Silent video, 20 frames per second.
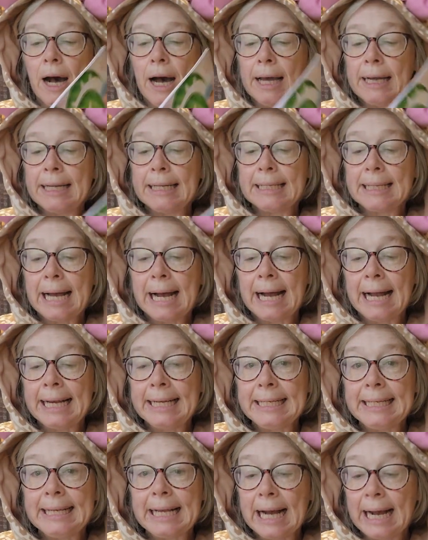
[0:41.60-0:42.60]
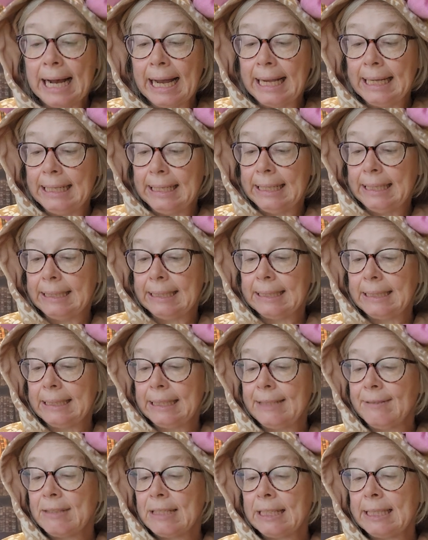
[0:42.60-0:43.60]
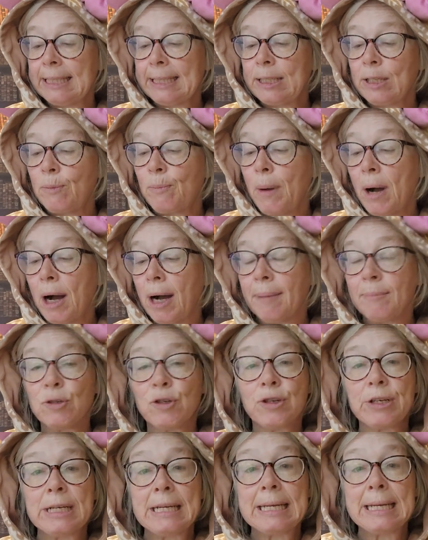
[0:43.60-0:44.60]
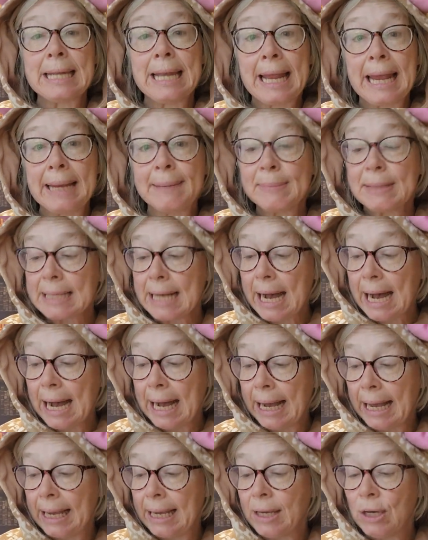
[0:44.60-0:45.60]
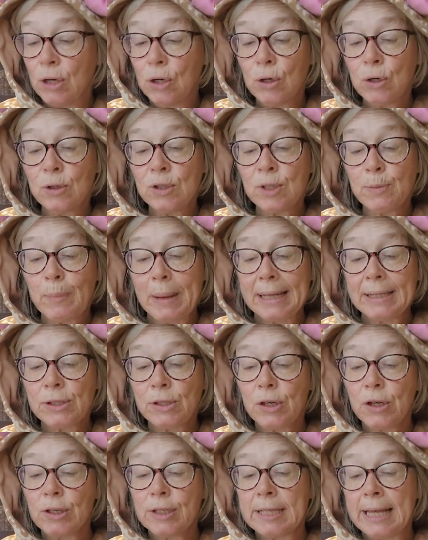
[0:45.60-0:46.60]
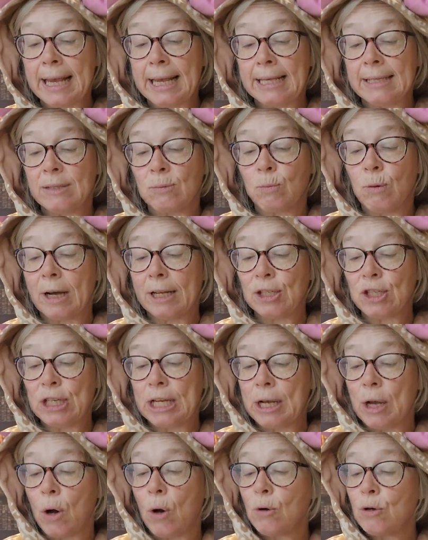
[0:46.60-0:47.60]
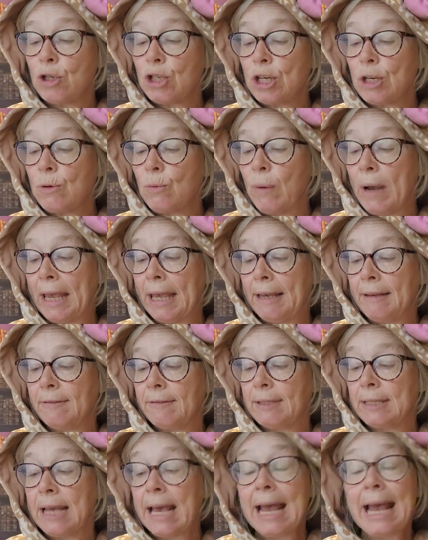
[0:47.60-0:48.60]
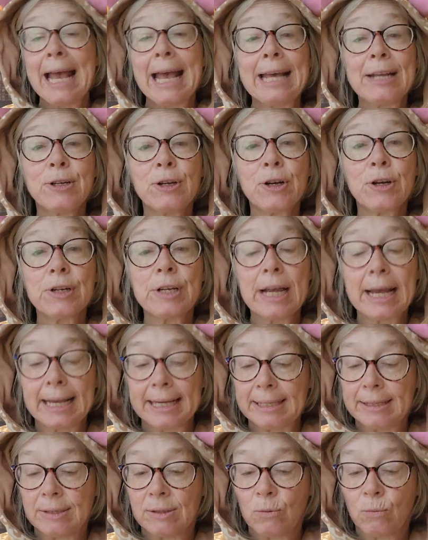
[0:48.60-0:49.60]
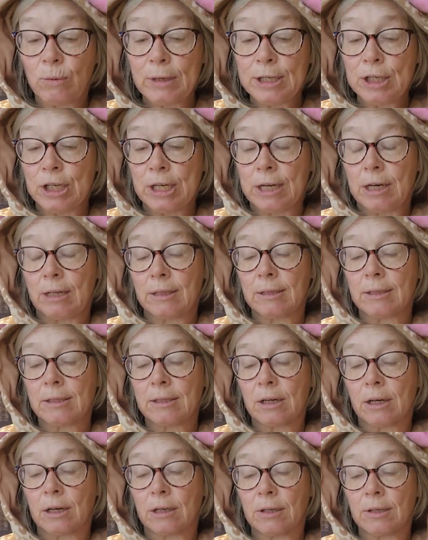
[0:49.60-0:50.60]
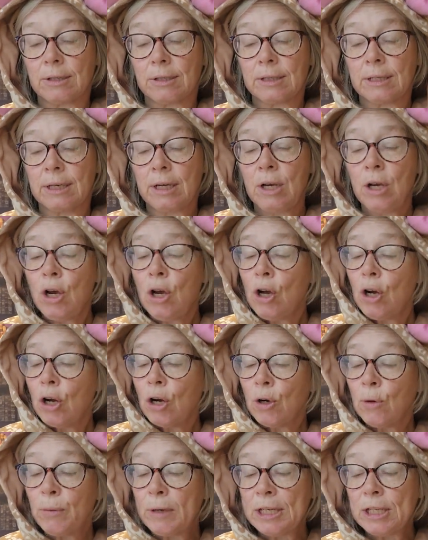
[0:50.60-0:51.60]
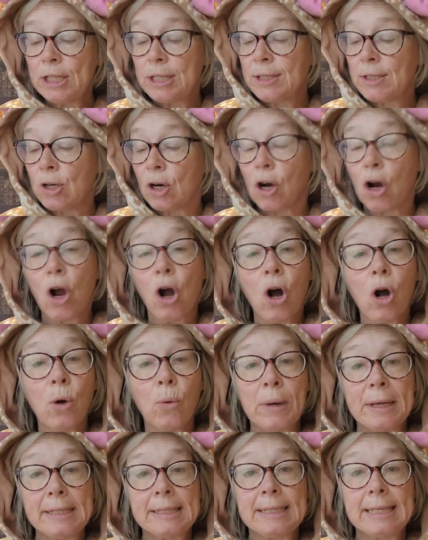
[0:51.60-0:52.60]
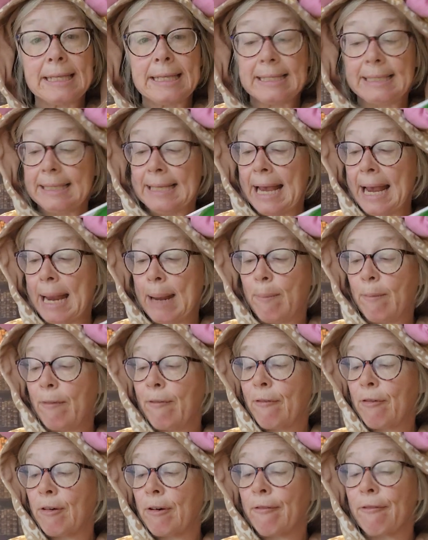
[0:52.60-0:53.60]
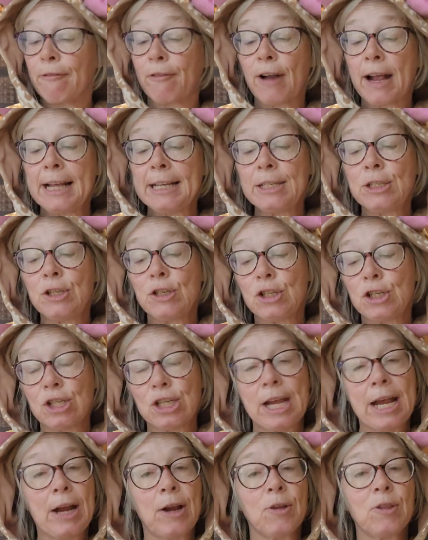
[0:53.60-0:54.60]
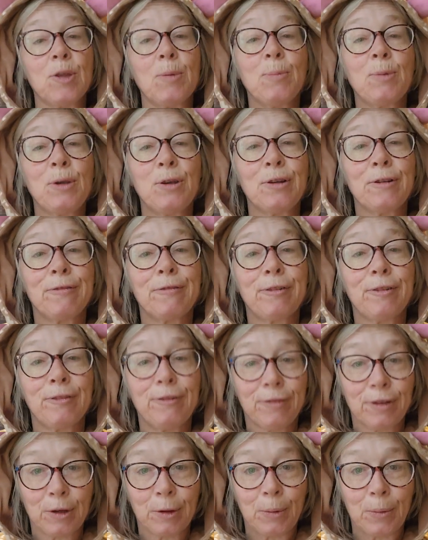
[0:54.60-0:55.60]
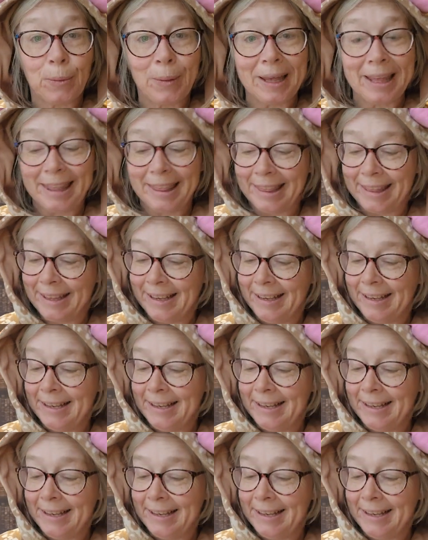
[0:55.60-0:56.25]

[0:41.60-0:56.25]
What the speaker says: On a tiny island lives a little palm tree named Kai, who spends her days watching ocean waves and her nights wishing on stars. Her wishes are always the same, for a friend to share the beautiful view with.